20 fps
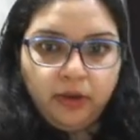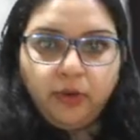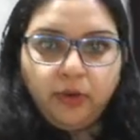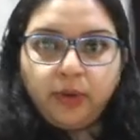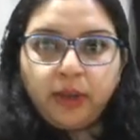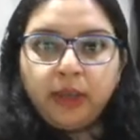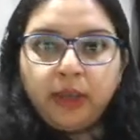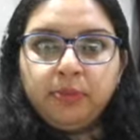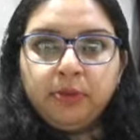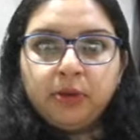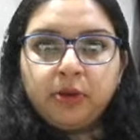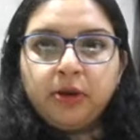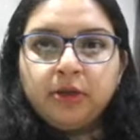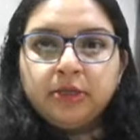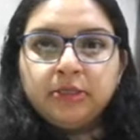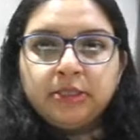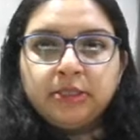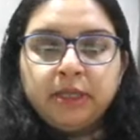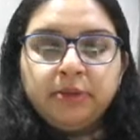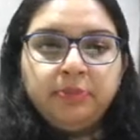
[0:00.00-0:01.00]
Okay,
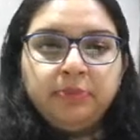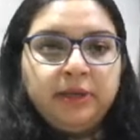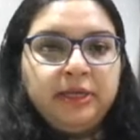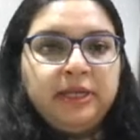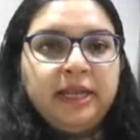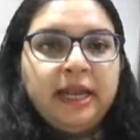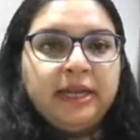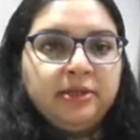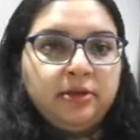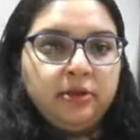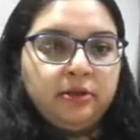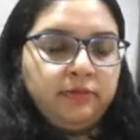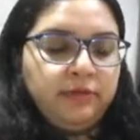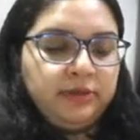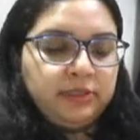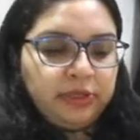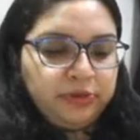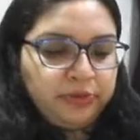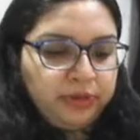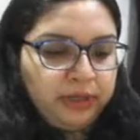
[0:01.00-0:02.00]
because in pediatrics
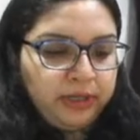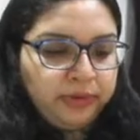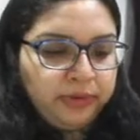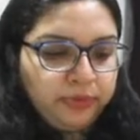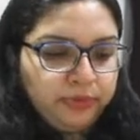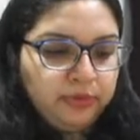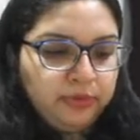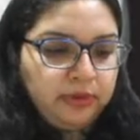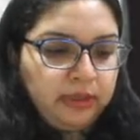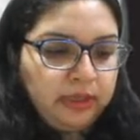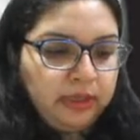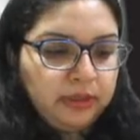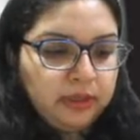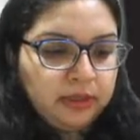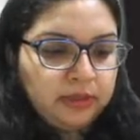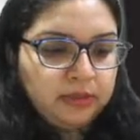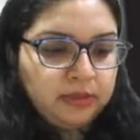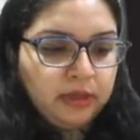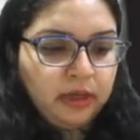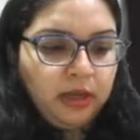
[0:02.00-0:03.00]
we generally don't see
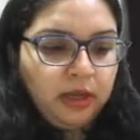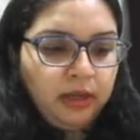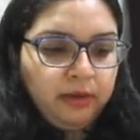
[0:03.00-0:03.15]
this,